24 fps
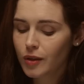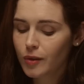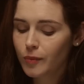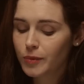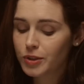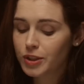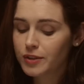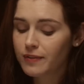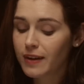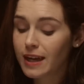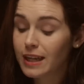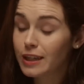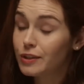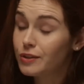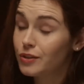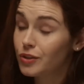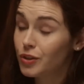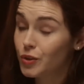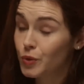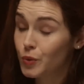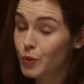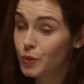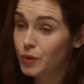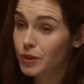which values the
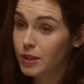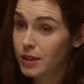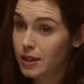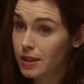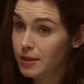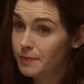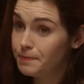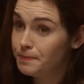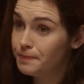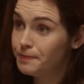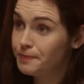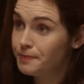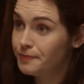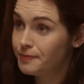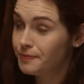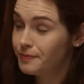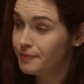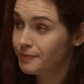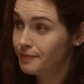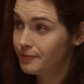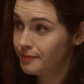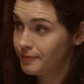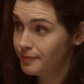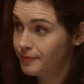short term
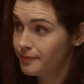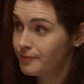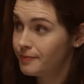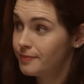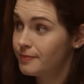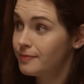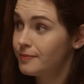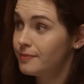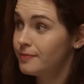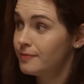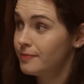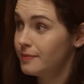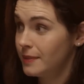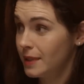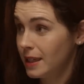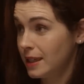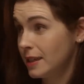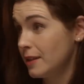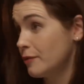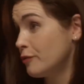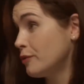in